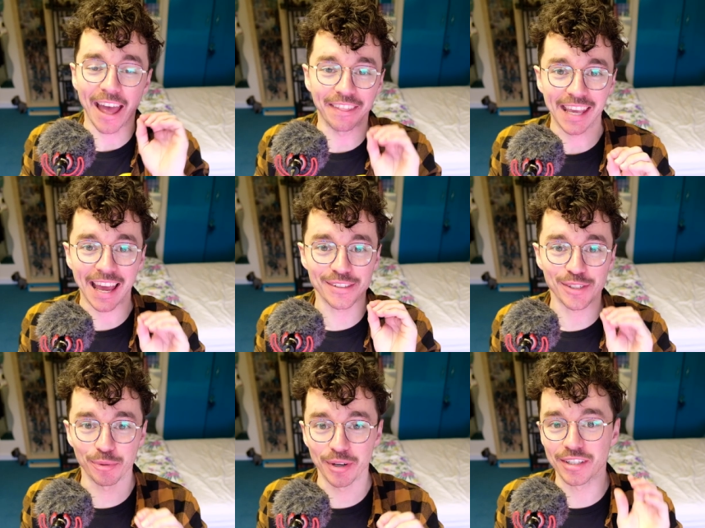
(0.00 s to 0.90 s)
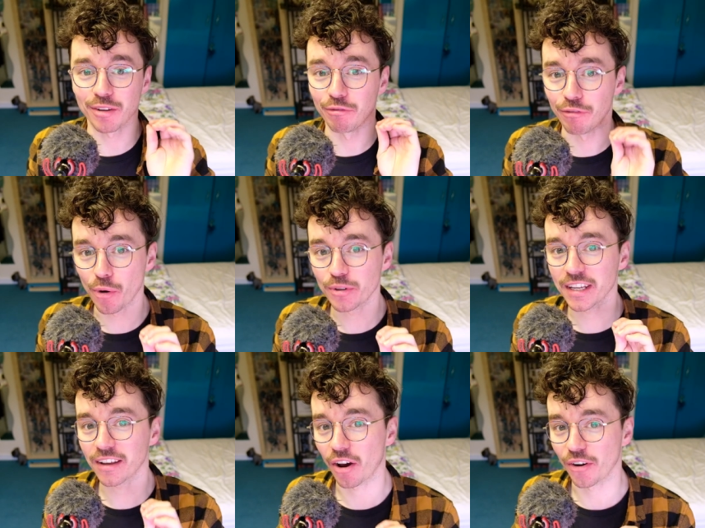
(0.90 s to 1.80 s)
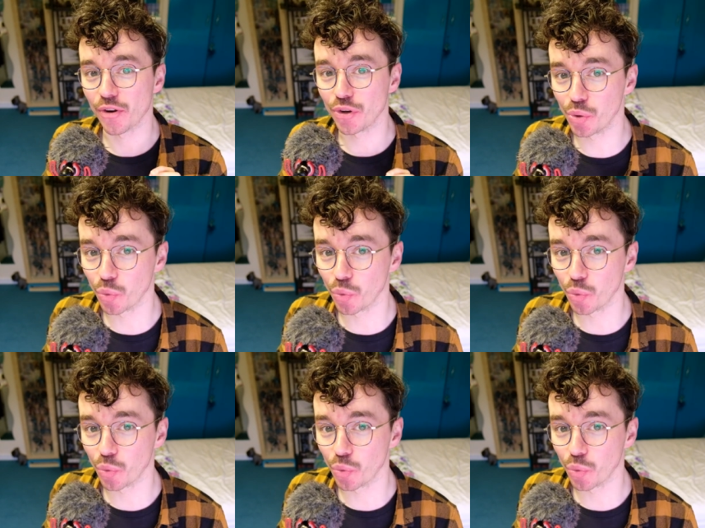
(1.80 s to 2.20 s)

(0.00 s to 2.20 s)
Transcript: and the answer is voting on a new